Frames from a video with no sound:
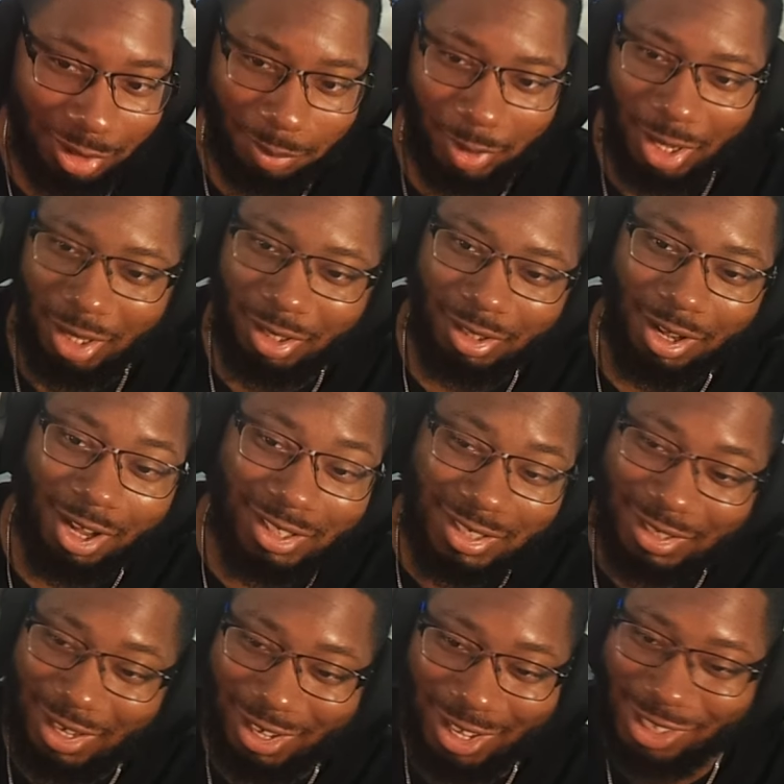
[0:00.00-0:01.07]
a baddie? Y'all
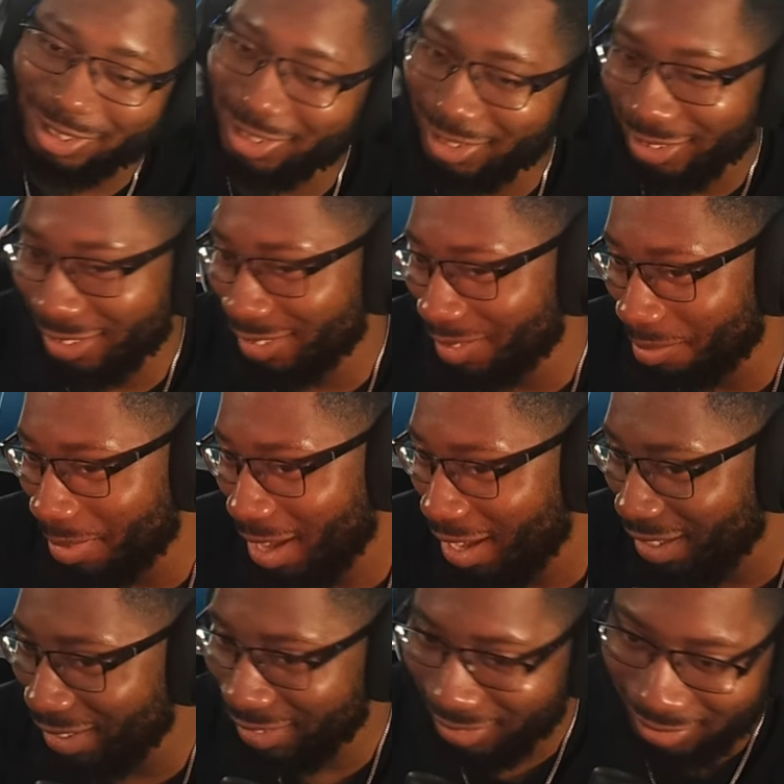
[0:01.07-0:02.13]
seen that last trailer? She's a baddie.